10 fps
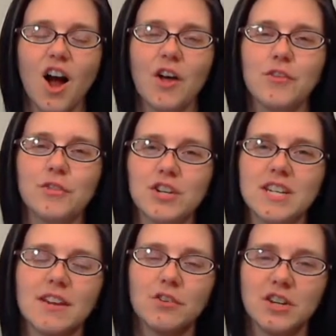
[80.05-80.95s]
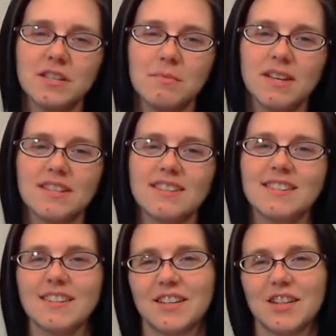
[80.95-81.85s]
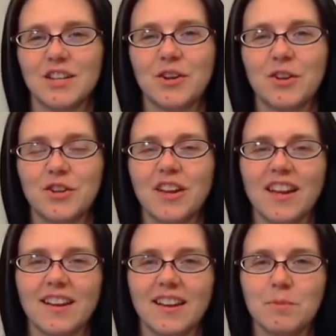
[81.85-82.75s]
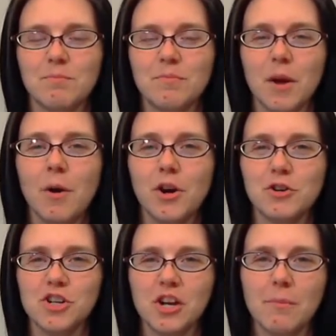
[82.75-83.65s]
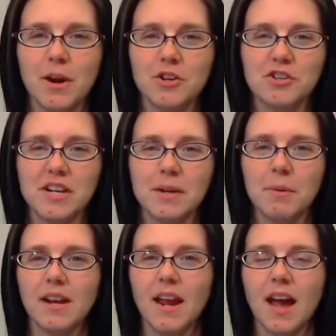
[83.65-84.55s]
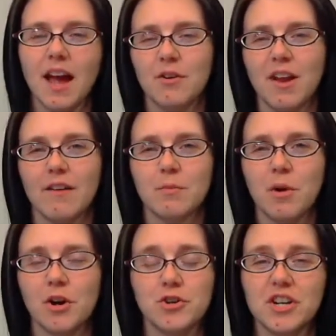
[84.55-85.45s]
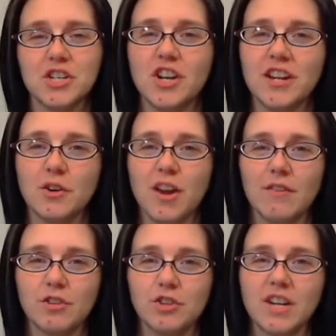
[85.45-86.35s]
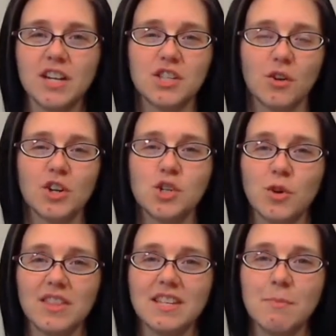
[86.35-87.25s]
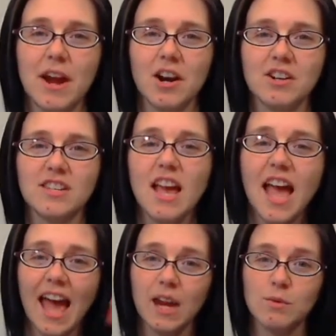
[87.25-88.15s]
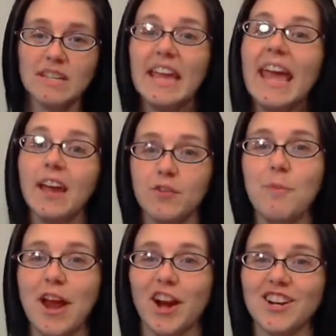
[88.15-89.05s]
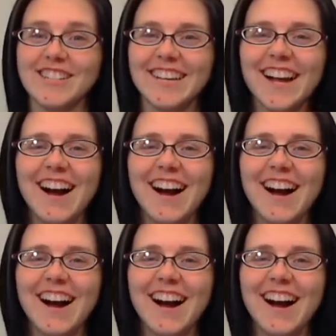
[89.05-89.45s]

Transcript: on the first day of Christmas, you know, you get a partridge and a pear tree, but I don't have a partridge and I don't have a tree, so enjoy these pears. And it was a can of pears.